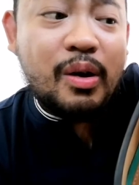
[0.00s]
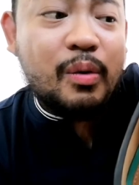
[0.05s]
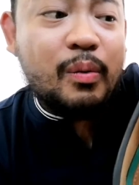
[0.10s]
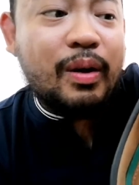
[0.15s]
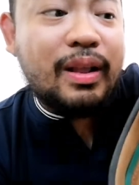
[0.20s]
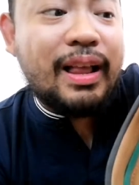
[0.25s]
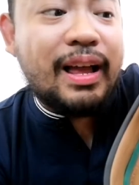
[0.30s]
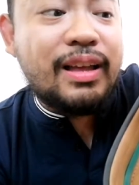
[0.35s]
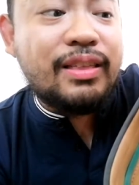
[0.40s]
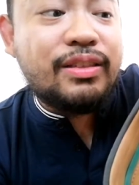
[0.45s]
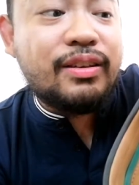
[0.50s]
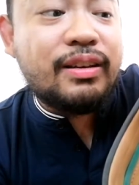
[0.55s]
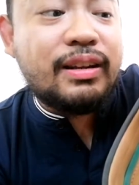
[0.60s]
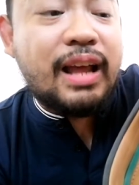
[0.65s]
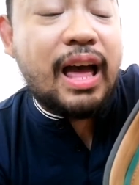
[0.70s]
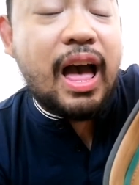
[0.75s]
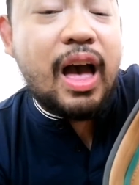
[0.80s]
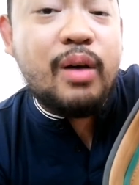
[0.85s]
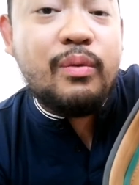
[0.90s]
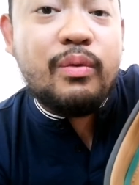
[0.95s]
Well, I thought
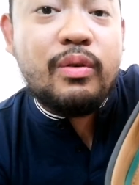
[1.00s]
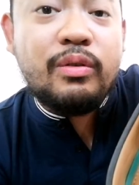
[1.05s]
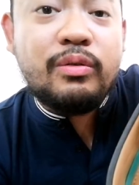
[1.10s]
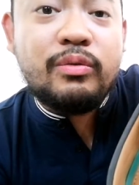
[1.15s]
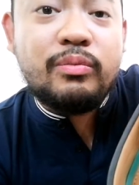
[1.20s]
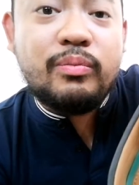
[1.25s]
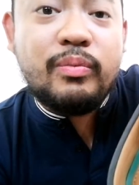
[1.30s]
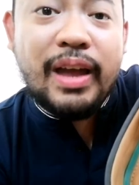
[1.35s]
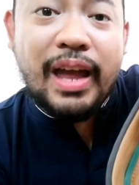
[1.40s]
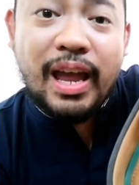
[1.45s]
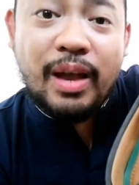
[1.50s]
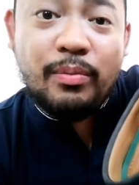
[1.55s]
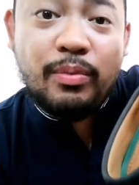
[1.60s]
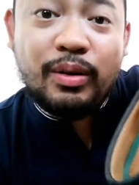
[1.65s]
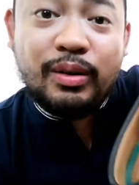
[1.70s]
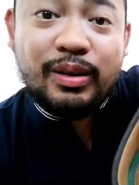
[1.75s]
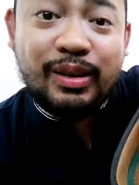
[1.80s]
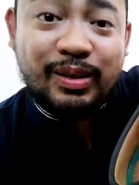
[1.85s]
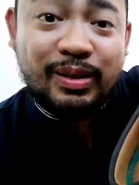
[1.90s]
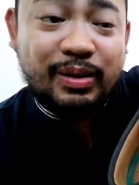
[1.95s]
I won't be
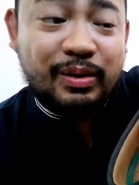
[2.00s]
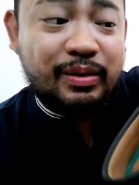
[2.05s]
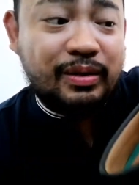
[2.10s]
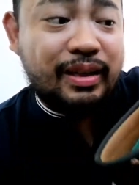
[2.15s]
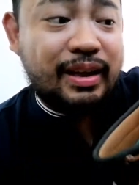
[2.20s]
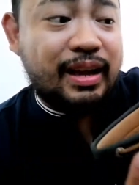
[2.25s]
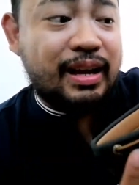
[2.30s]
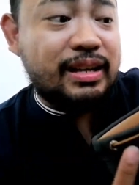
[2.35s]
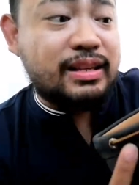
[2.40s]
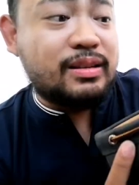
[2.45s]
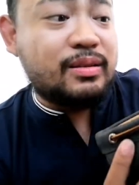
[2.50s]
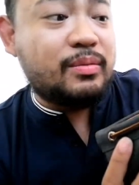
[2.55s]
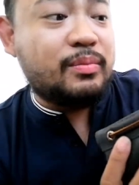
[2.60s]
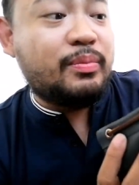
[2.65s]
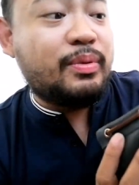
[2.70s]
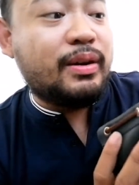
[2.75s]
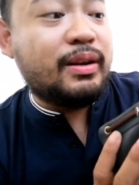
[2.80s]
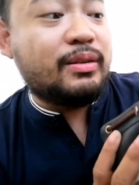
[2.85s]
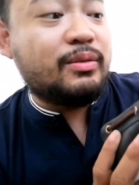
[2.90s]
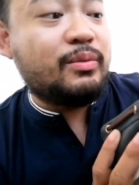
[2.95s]
able to do this,
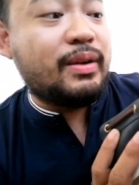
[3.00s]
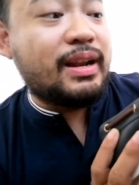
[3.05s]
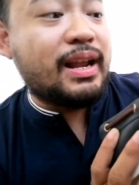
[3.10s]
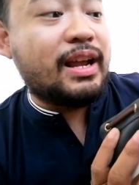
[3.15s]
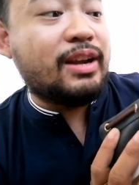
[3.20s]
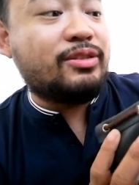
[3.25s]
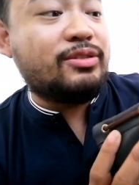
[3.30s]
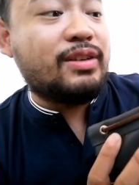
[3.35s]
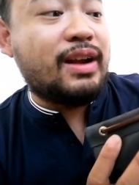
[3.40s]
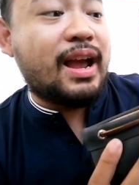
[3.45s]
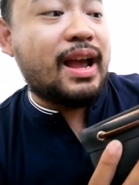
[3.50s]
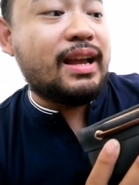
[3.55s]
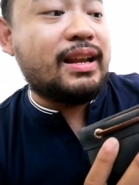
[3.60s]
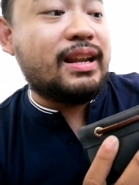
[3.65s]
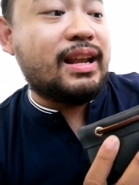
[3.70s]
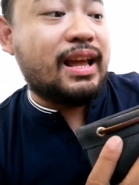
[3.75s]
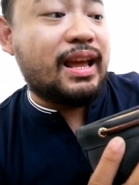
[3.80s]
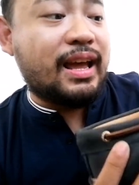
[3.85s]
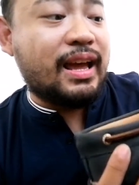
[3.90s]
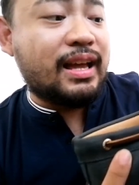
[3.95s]
but when I
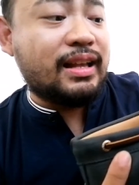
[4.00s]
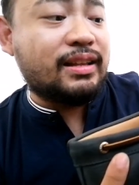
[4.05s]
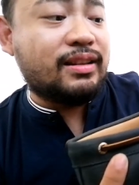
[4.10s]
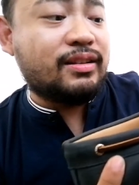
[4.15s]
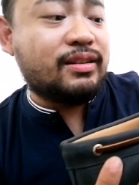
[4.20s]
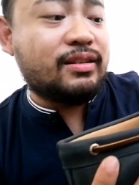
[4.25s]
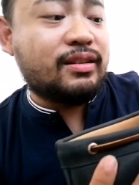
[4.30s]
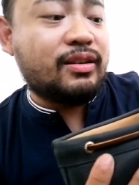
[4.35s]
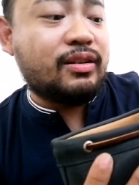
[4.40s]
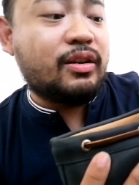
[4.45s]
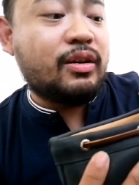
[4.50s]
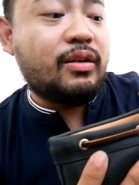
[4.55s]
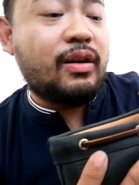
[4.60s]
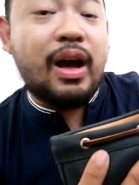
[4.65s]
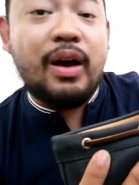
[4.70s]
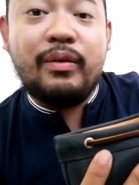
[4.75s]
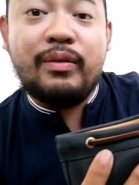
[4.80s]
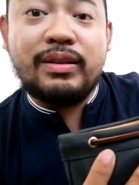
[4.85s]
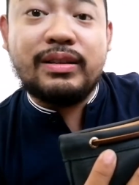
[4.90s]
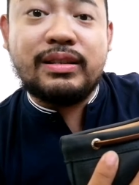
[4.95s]
tried it,
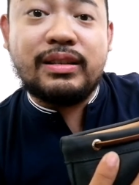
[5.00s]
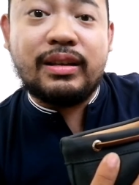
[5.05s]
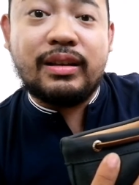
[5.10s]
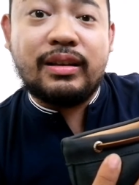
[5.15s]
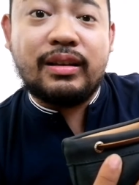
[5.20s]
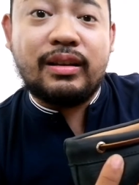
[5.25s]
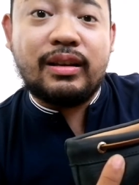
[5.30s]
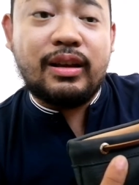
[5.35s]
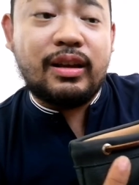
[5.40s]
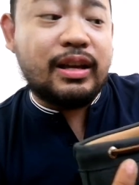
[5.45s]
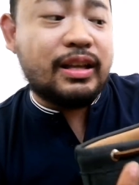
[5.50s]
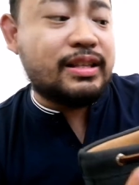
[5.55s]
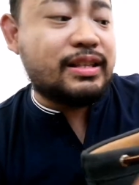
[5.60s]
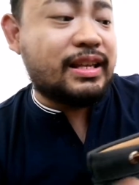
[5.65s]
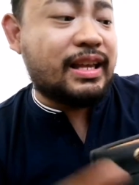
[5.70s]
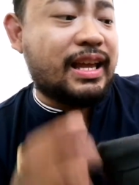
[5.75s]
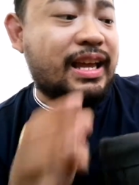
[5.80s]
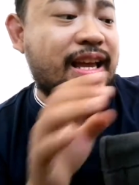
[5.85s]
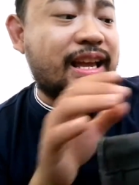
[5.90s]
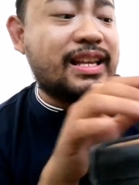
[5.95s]
it's
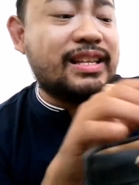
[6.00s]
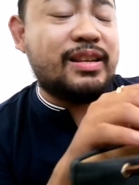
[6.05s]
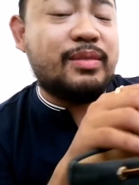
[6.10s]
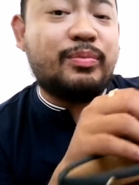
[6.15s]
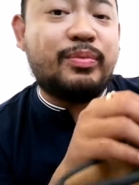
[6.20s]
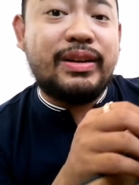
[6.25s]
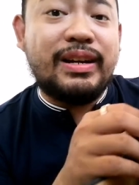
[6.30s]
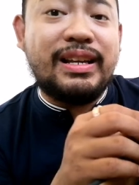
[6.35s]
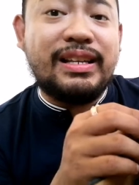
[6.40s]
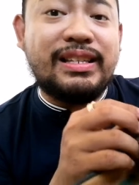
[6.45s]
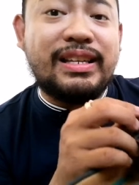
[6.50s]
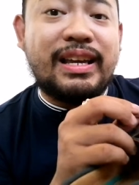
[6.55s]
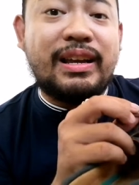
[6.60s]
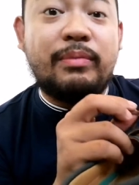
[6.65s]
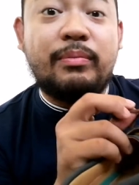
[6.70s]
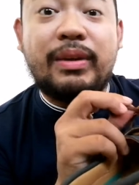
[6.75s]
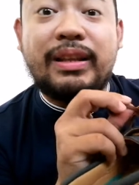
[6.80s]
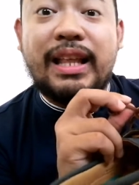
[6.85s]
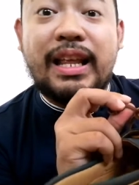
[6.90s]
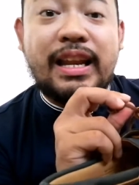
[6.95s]
easy breezy,
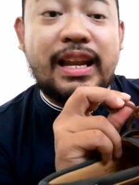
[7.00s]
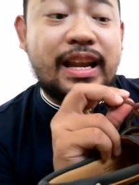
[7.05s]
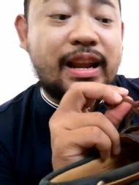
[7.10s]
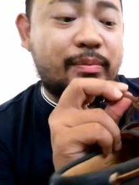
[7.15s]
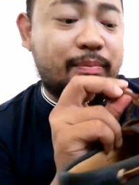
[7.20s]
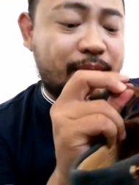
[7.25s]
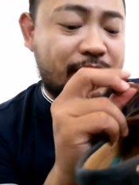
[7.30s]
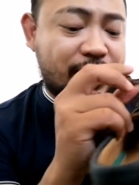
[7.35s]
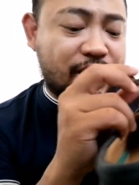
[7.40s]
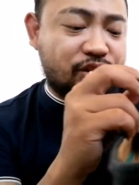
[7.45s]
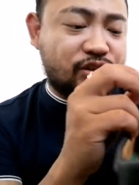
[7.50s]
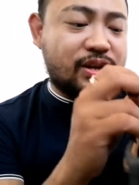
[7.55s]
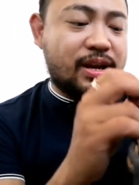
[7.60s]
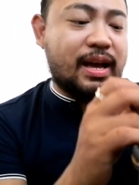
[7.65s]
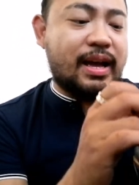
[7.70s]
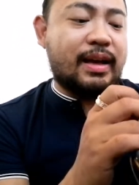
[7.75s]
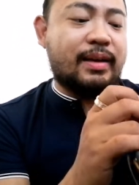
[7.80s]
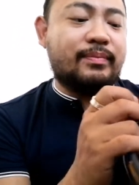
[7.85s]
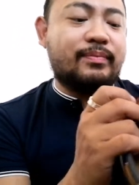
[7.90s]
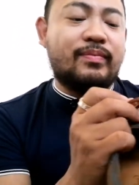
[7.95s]
madali lang pala
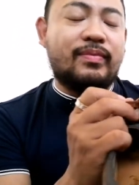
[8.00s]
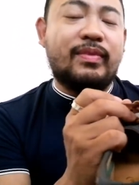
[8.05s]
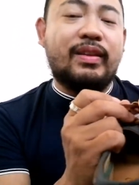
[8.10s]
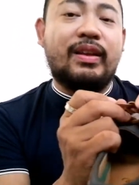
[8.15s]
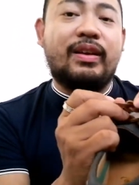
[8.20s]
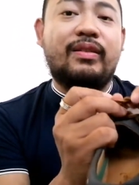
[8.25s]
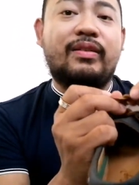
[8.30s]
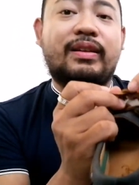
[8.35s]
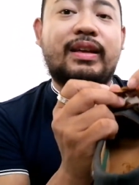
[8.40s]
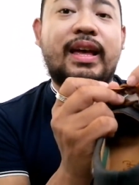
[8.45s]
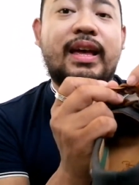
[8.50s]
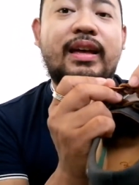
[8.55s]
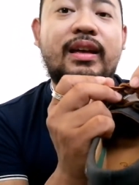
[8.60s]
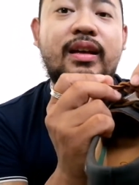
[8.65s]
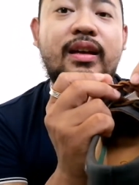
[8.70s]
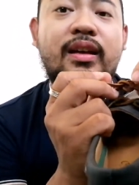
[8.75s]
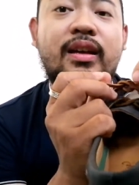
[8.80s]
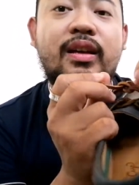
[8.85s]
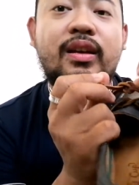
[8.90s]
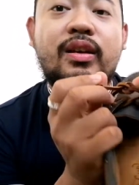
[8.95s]
siya. Okay,
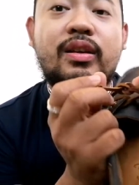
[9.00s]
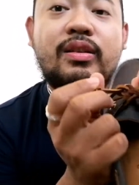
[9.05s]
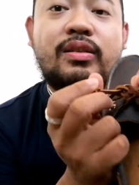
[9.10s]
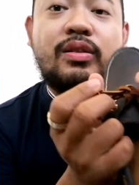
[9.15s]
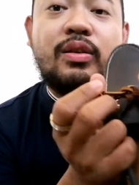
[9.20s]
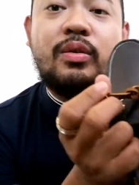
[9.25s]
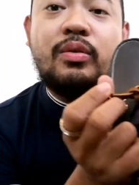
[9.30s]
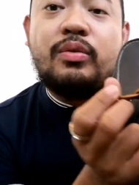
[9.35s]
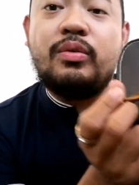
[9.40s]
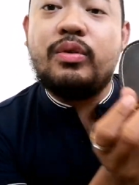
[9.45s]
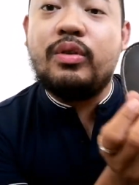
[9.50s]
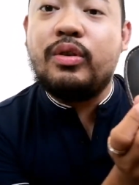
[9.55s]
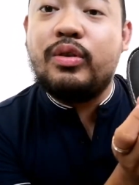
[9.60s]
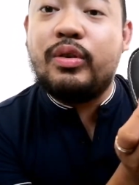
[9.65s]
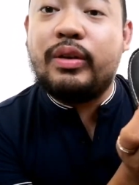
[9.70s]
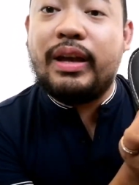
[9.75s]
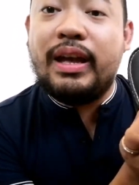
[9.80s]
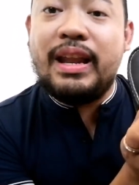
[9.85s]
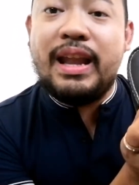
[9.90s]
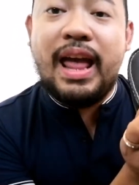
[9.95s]
so
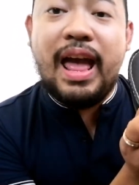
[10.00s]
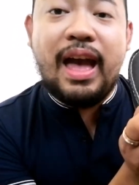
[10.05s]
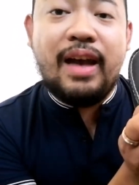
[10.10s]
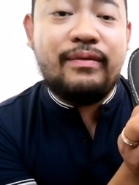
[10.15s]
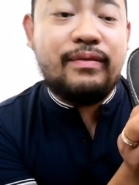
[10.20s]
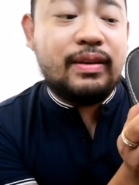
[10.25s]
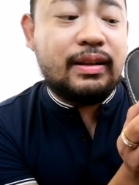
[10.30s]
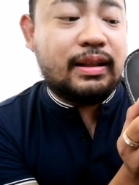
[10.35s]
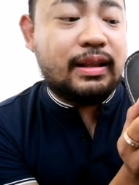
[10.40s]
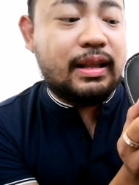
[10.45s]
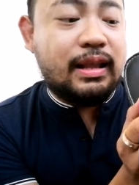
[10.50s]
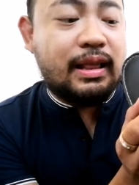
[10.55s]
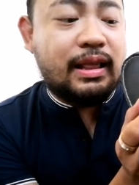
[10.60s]
you can have it